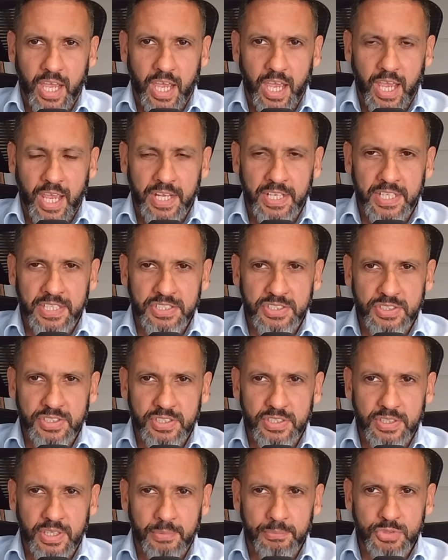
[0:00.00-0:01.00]
and
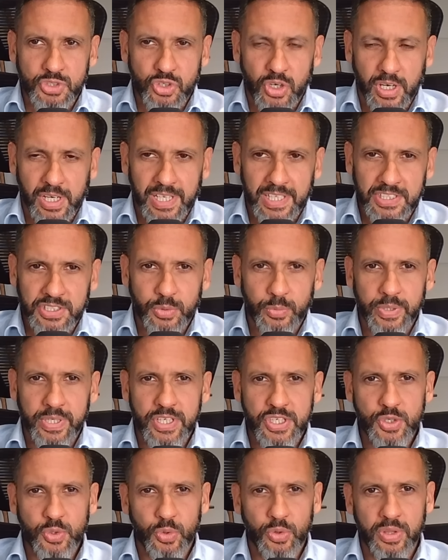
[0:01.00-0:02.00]
I'm struggling to
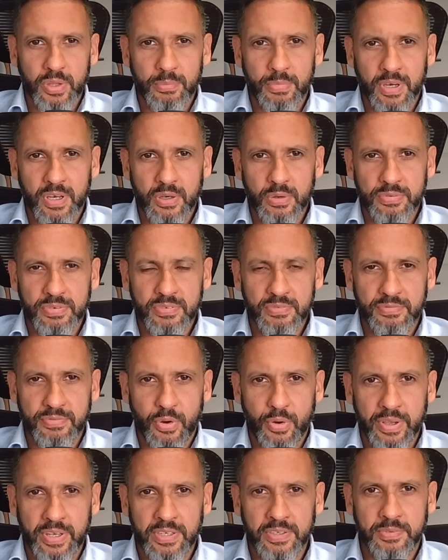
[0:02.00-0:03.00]
reassure them. I often
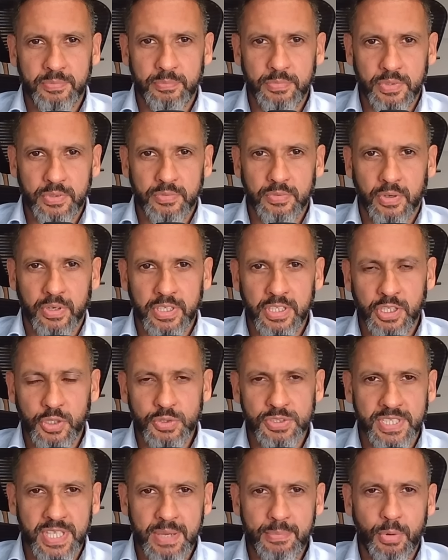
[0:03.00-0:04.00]
find I
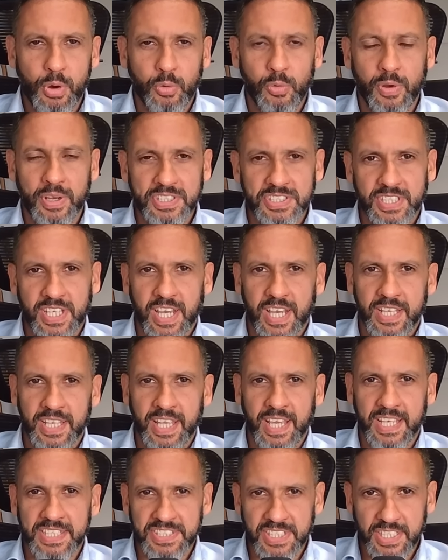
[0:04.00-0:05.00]
use the MRI
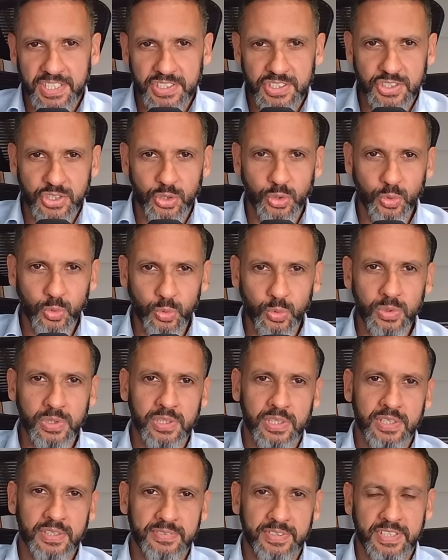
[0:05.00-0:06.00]
scan as a tool
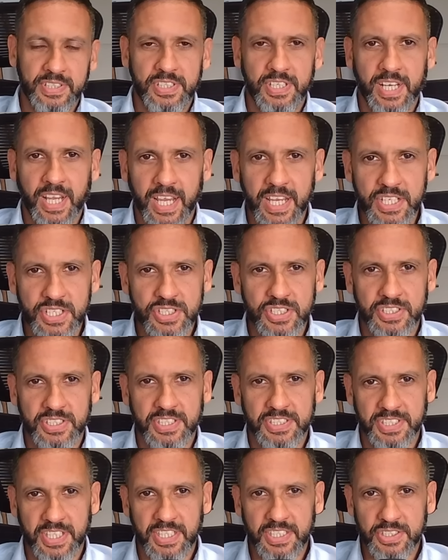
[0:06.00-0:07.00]
of education, just
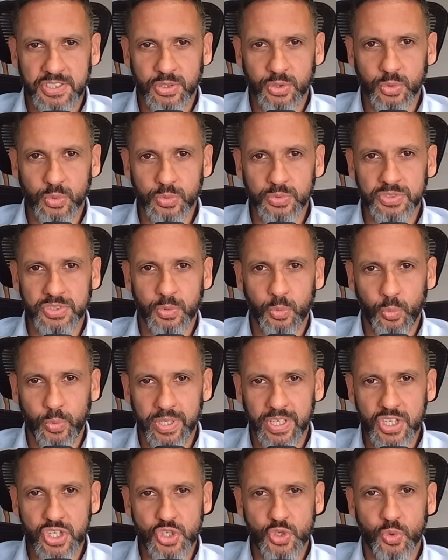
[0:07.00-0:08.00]
as a tool to
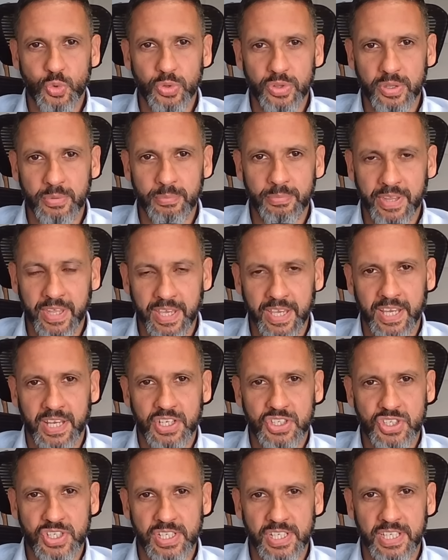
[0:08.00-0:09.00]
reassure them that
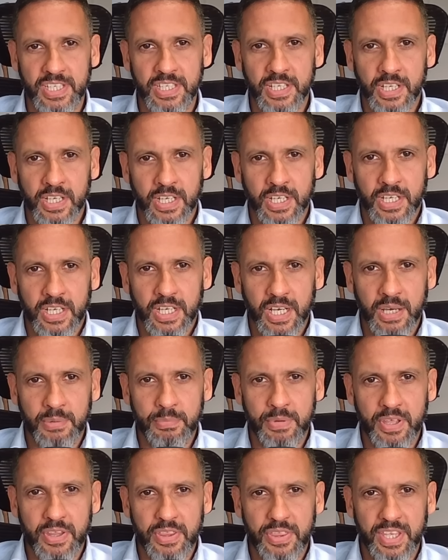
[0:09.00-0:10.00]
actually
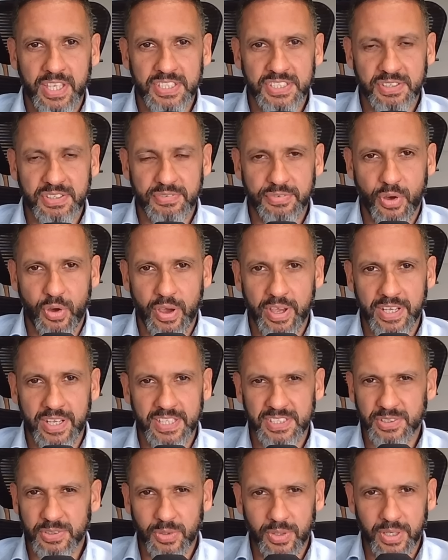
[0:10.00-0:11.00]
things are fine.
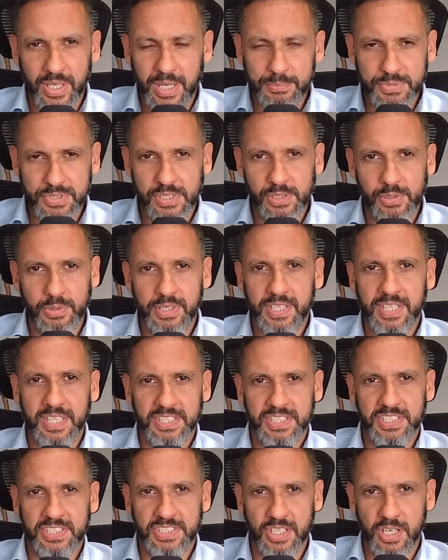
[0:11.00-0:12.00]
It's not absolutely
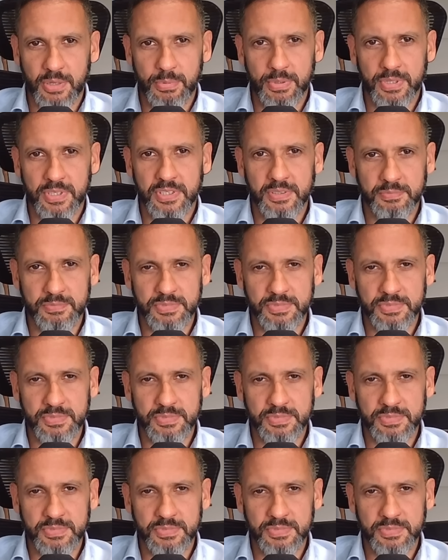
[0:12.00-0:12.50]
necessary, but in